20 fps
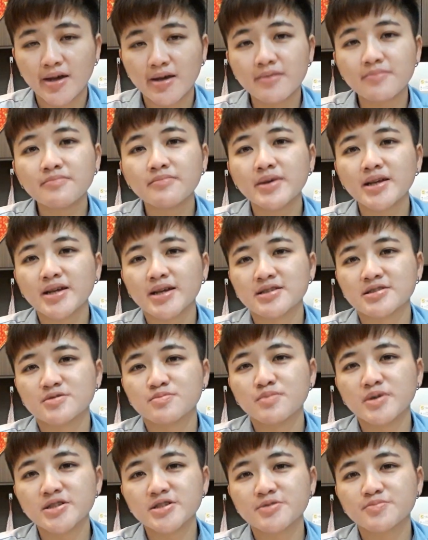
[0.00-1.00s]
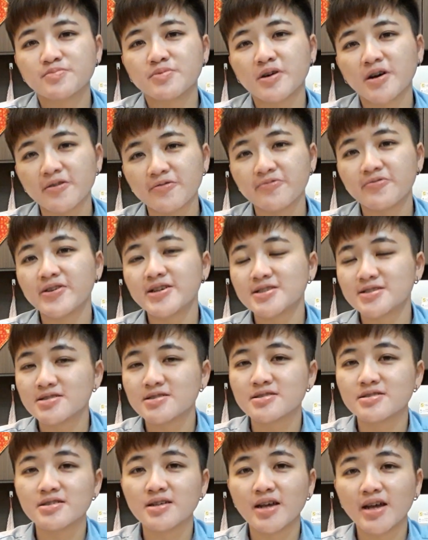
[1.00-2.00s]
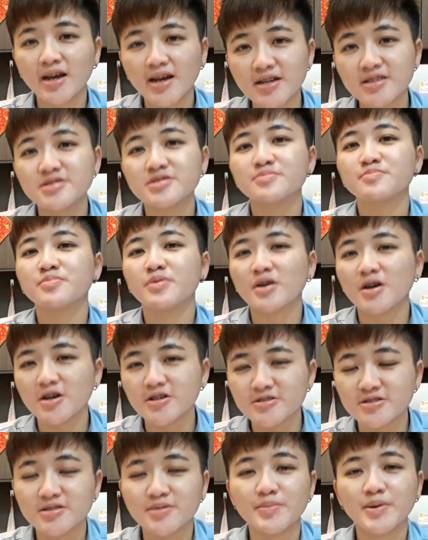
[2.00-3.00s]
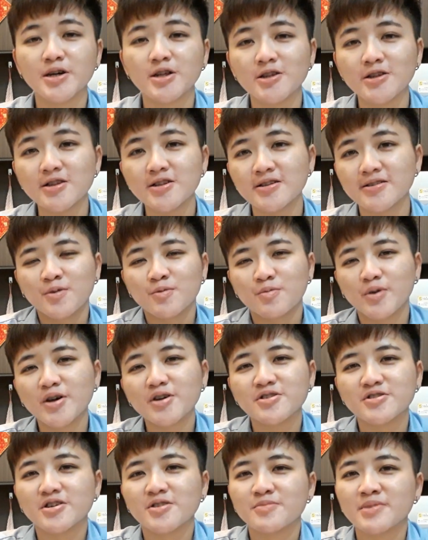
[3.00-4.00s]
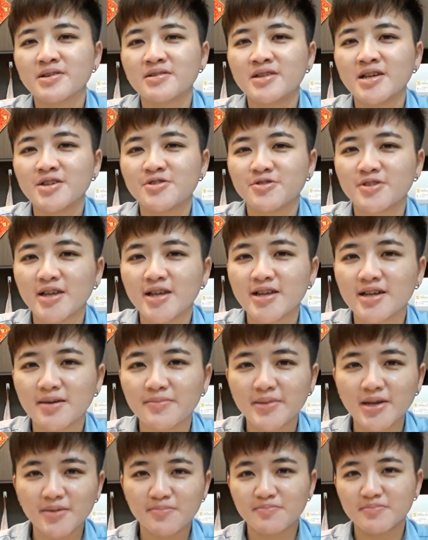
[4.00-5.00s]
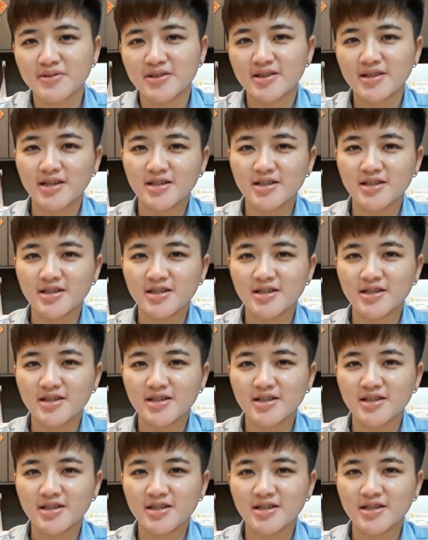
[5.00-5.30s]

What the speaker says: and make as much profits as possible. We're going to talk about that today, coming up